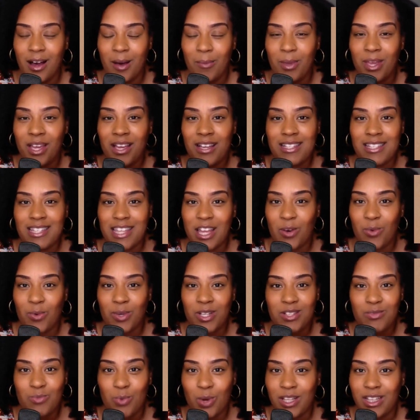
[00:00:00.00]
because there
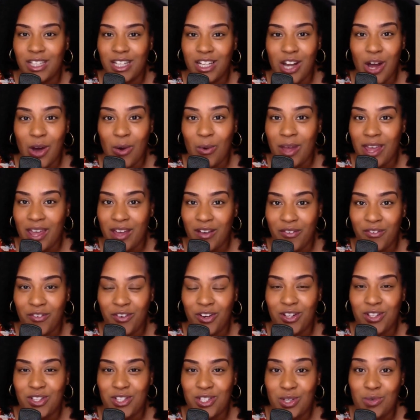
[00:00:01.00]
was really no
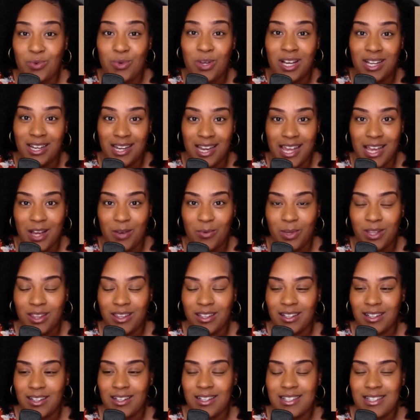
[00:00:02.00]
effort to connect with
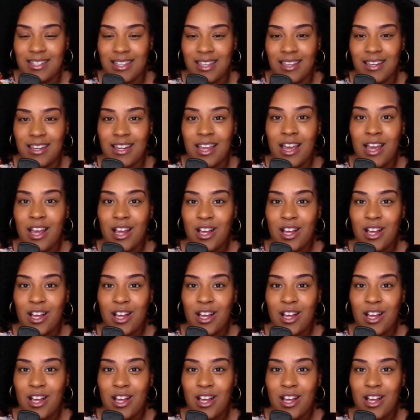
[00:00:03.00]
us and